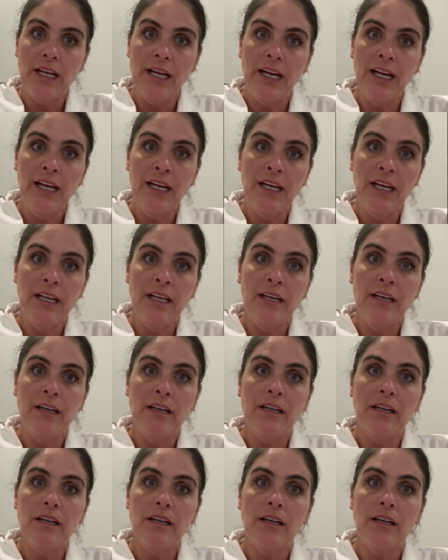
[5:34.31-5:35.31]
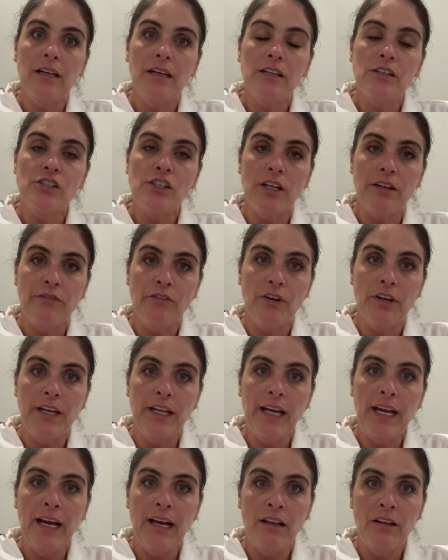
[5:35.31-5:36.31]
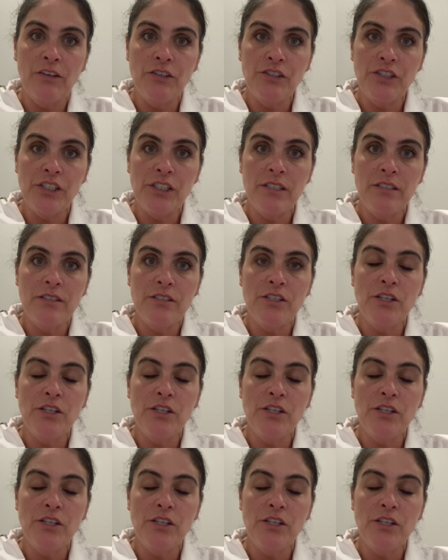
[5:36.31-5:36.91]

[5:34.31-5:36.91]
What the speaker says: and check for any allergies.